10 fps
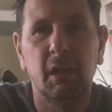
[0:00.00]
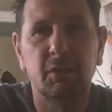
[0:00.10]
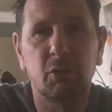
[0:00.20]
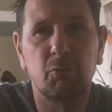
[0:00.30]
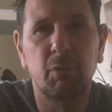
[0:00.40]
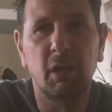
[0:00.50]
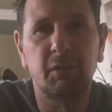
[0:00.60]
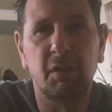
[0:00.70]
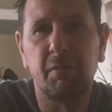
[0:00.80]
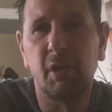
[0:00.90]
It's a
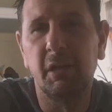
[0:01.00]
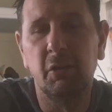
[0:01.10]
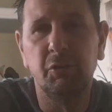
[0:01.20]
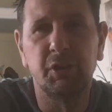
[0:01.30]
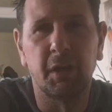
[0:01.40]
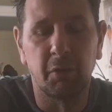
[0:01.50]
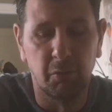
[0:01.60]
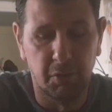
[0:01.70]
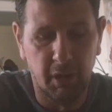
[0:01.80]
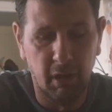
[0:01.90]
relatively new
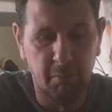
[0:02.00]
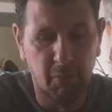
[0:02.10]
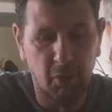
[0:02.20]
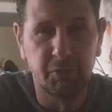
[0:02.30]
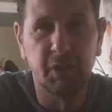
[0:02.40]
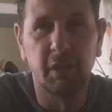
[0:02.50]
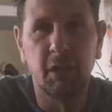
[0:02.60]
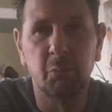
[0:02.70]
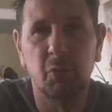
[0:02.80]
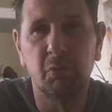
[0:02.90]
channel, and obviously I
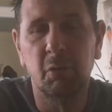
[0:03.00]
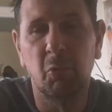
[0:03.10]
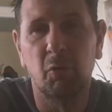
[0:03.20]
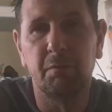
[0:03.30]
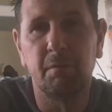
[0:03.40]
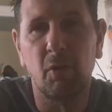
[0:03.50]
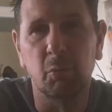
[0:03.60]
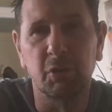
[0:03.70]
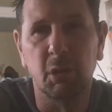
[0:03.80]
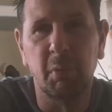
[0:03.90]
need the more
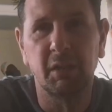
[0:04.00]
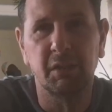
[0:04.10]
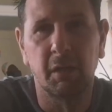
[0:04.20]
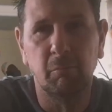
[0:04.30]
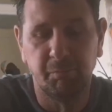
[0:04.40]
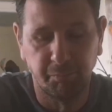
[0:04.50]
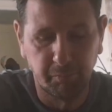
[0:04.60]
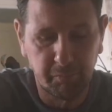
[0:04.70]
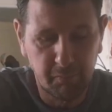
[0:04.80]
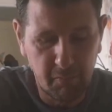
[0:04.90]
followers the better.
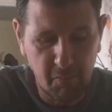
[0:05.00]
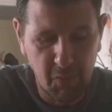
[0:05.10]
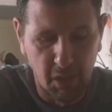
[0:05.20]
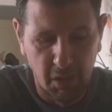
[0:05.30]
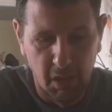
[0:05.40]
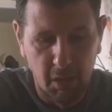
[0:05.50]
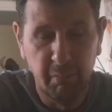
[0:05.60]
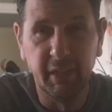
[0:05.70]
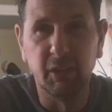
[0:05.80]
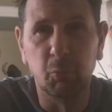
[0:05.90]

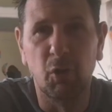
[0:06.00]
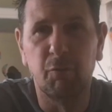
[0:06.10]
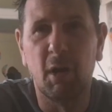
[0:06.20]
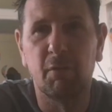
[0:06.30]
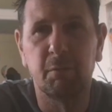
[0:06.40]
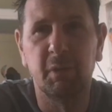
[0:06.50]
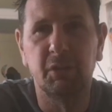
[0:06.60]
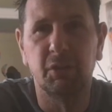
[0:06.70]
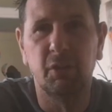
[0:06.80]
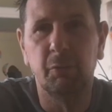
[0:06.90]
Makes it worthwhile for me
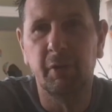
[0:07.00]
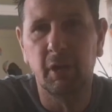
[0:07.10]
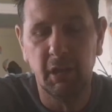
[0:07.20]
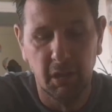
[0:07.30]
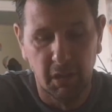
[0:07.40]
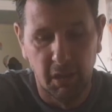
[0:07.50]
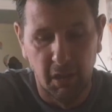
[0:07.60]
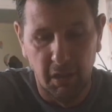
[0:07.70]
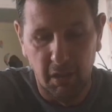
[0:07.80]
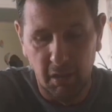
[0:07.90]
to do, really.
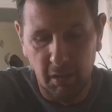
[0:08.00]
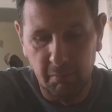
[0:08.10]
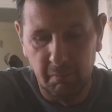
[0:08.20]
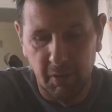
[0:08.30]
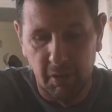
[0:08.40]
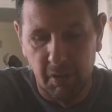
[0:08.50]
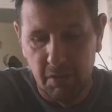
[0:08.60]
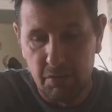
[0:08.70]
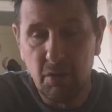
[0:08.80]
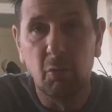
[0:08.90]

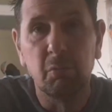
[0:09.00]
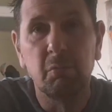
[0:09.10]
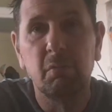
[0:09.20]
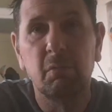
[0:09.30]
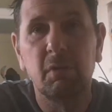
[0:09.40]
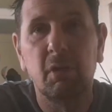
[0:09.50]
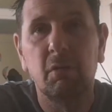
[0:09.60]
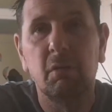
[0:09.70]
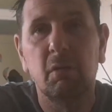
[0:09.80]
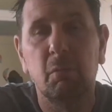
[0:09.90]
So
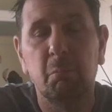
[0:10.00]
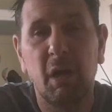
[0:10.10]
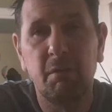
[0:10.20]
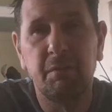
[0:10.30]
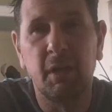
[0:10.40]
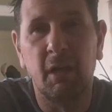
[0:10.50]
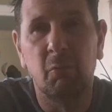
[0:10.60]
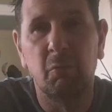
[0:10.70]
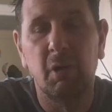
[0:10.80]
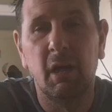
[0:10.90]
bye for
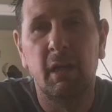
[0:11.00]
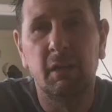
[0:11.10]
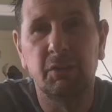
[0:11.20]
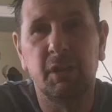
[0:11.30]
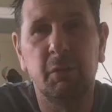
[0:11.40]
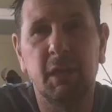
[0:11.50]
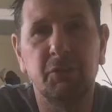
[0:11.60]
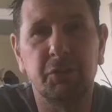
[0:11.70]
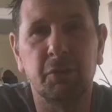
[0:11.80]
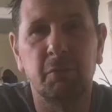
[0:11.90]
now, and I'll see you again
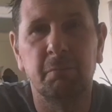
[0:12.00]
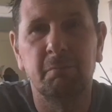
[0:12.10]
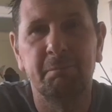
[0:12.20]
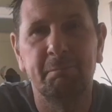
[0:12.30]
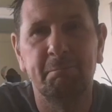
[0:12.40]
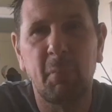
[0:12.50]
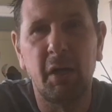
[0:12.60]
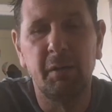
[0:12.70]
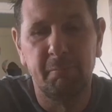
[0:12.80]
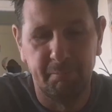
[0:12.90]
soon.
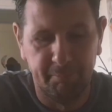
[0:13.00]
Bye.